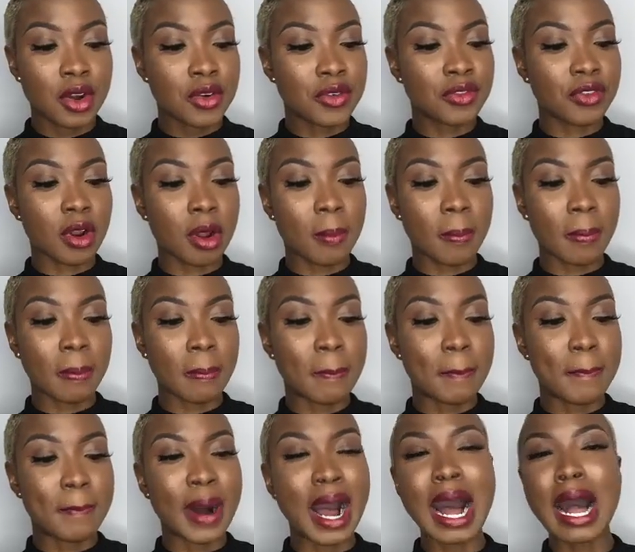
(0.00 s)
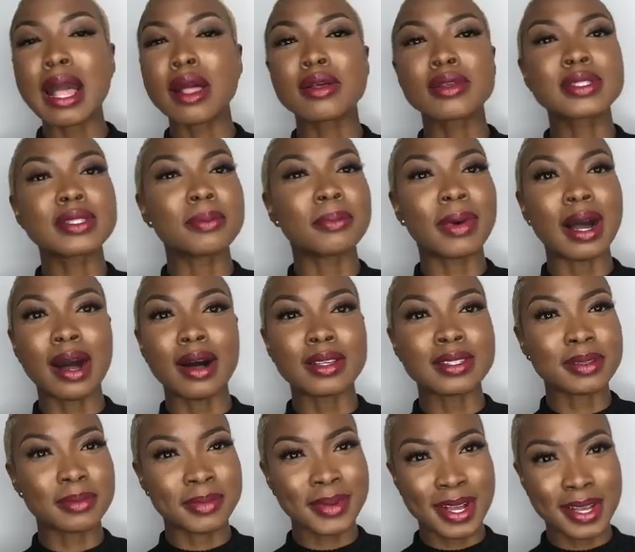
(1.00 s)
from miles and miles
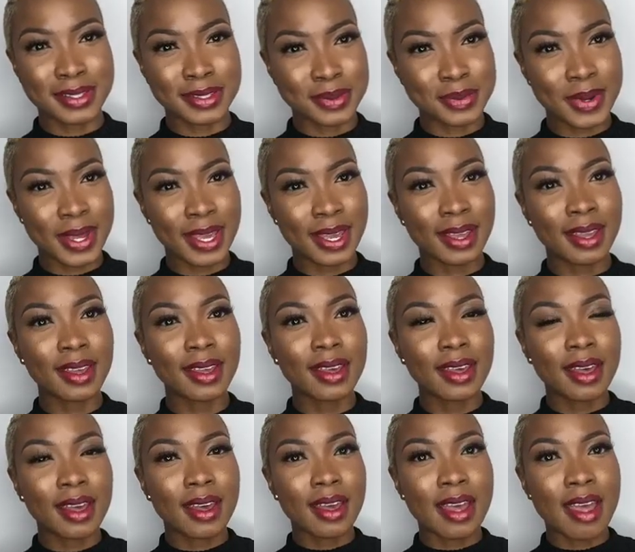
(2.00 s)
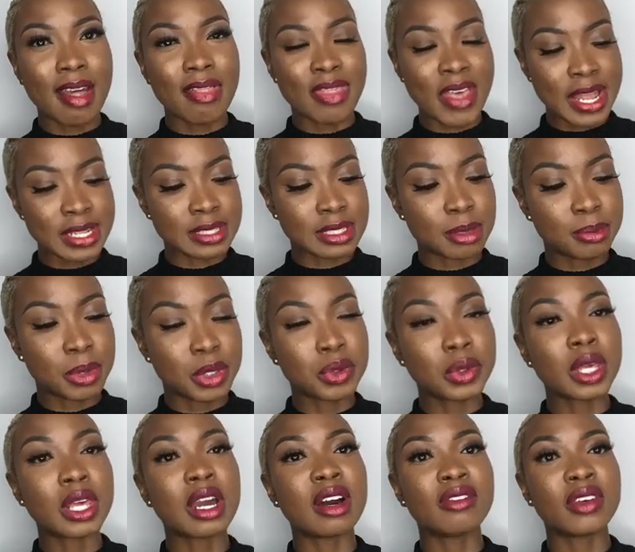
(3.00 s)
and miles away. And that's the
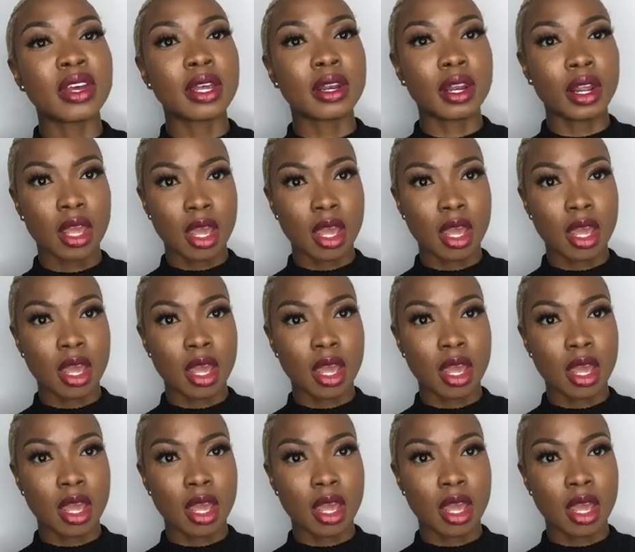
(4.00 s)
beauty of it.